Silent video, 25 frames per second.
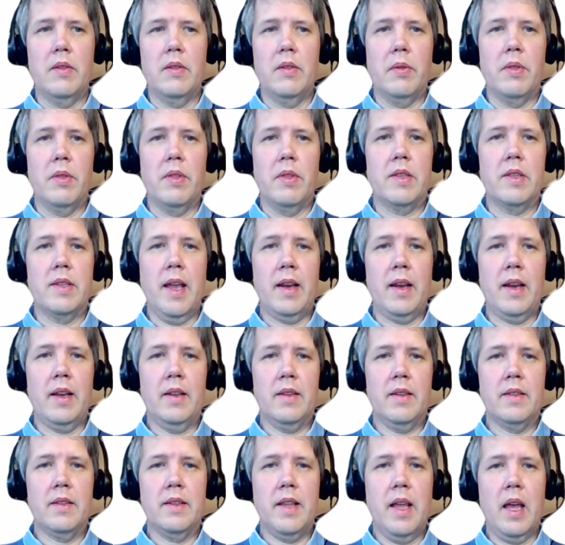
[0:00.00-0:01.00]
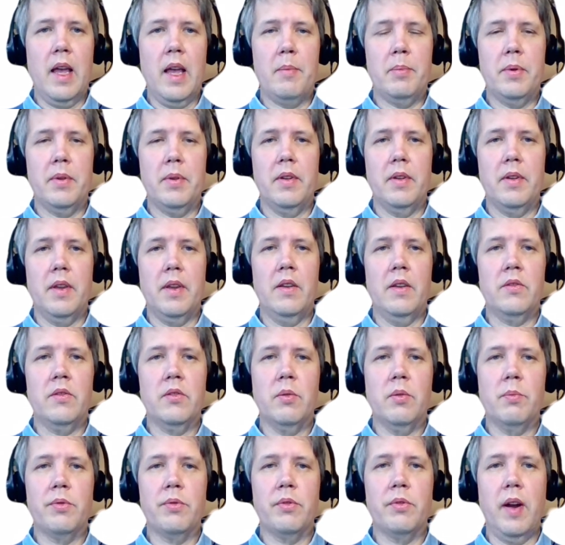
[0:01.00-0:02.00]
The second step is
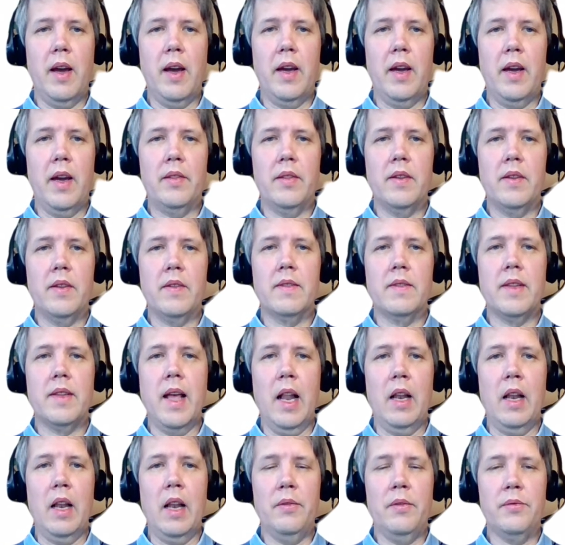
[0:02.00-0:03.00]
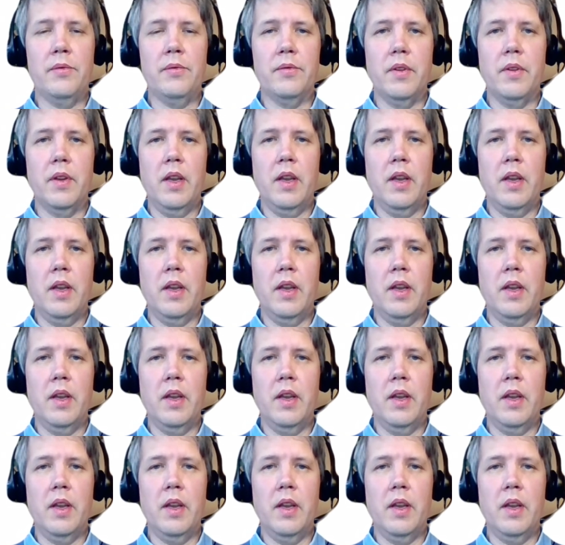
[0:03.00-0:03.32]
to provide this Delph